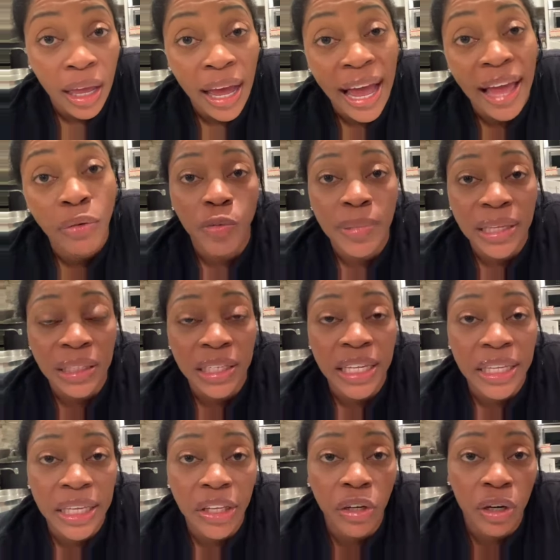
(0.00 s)
I will be
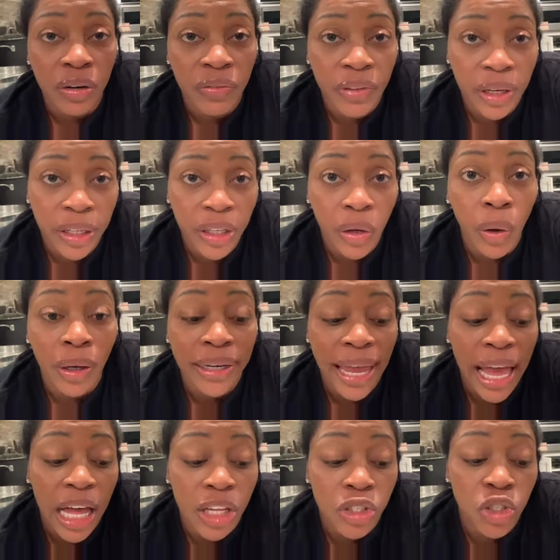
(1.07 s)
linking her video on
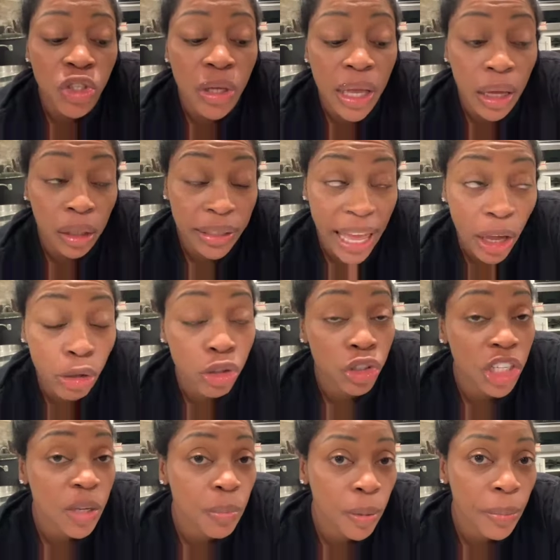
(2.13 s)
how
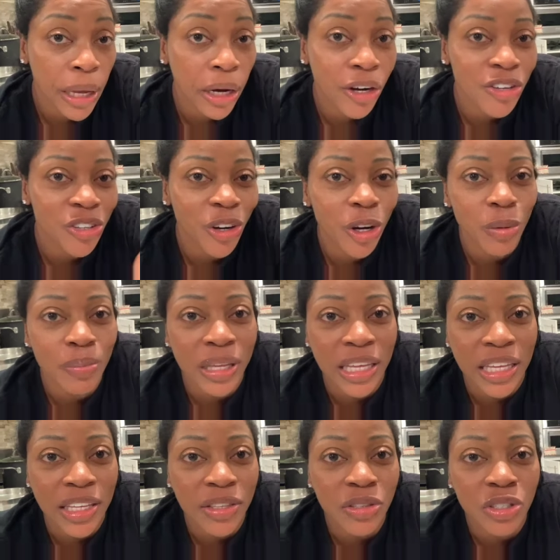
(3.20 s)
she prepares her
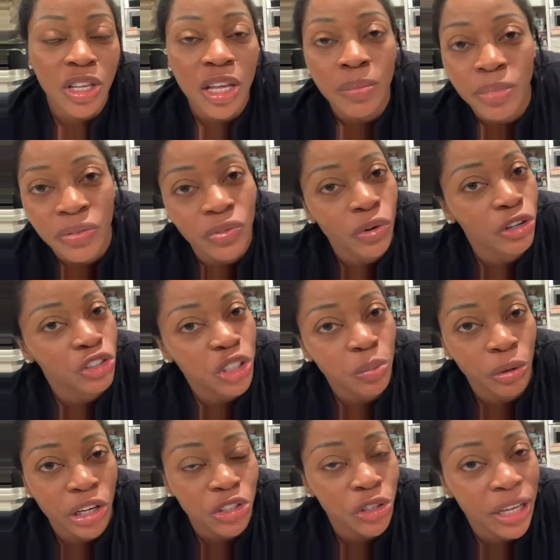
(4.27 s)
beans before she
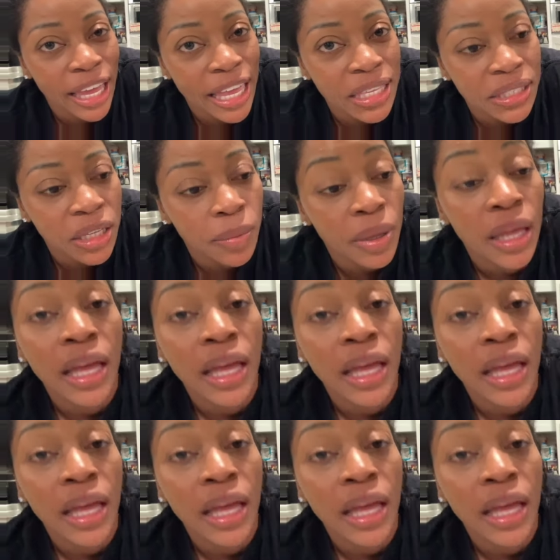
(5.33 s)
pressure cans them.